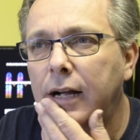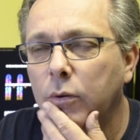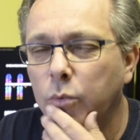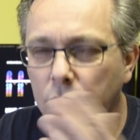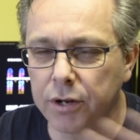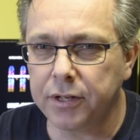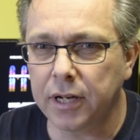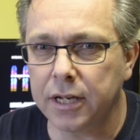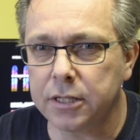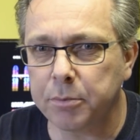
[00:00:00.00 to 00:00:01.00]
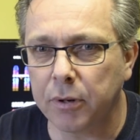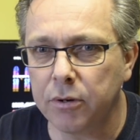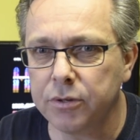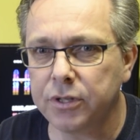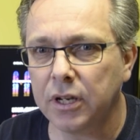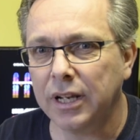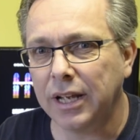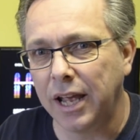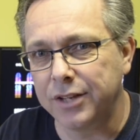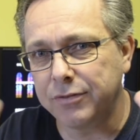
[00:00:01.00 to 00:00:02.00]
Worth it, I suppose.
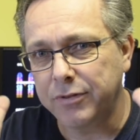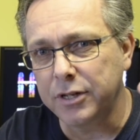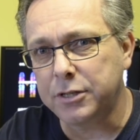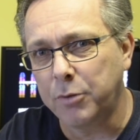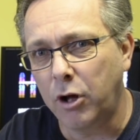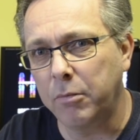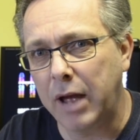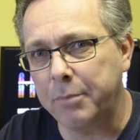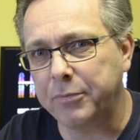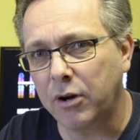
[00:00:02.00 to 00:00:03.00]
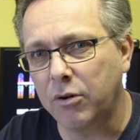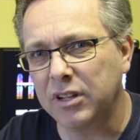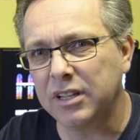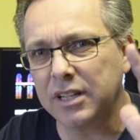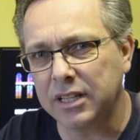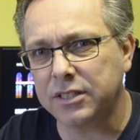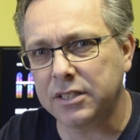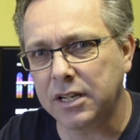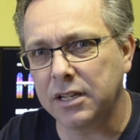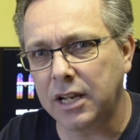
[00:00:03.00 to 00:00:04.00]
It's a very small map, though.
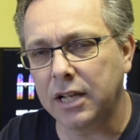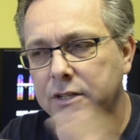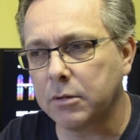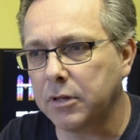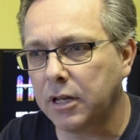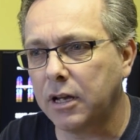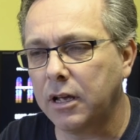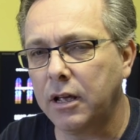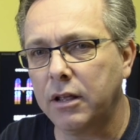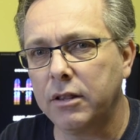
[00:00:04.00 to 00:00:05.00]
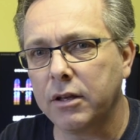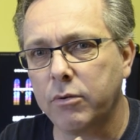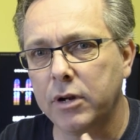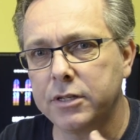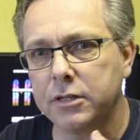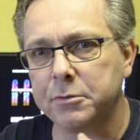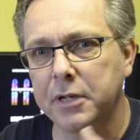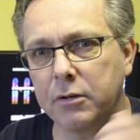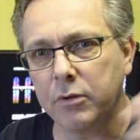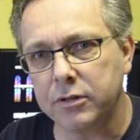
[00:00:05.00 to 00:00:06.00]
Let's get some of the criticisms
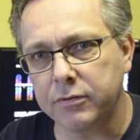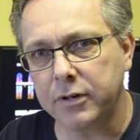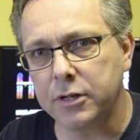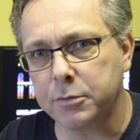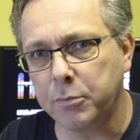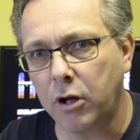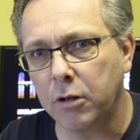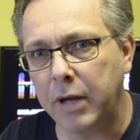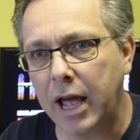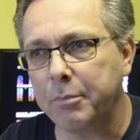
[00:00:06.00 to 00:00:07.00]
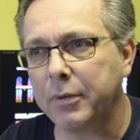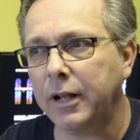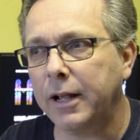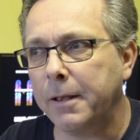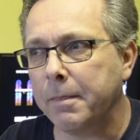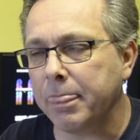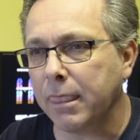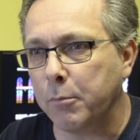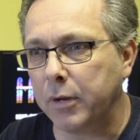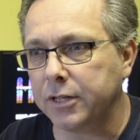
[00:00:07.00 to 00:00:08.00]
out of the way. It's a very small map,
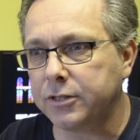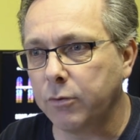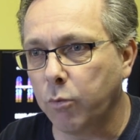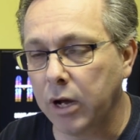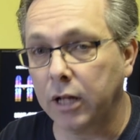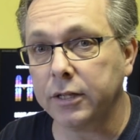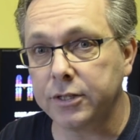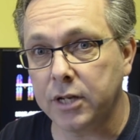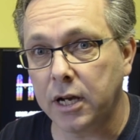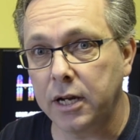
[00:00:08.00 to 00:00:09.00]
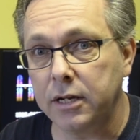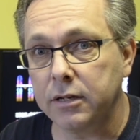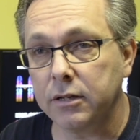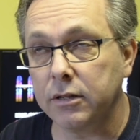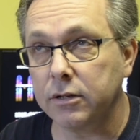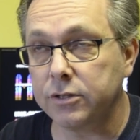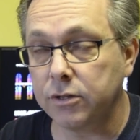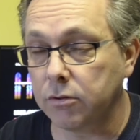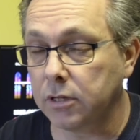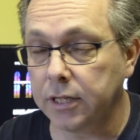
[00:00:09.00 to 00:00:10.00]
but it's well designed. There's
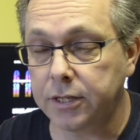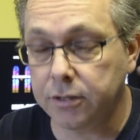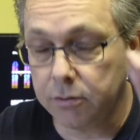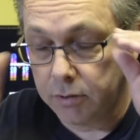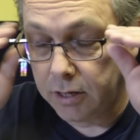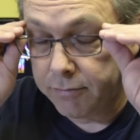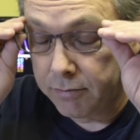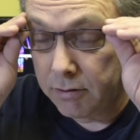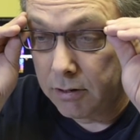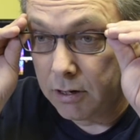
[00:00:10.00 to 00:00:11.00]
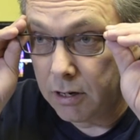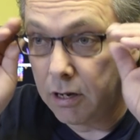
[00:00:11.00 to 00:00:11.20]
no glitches or whatever.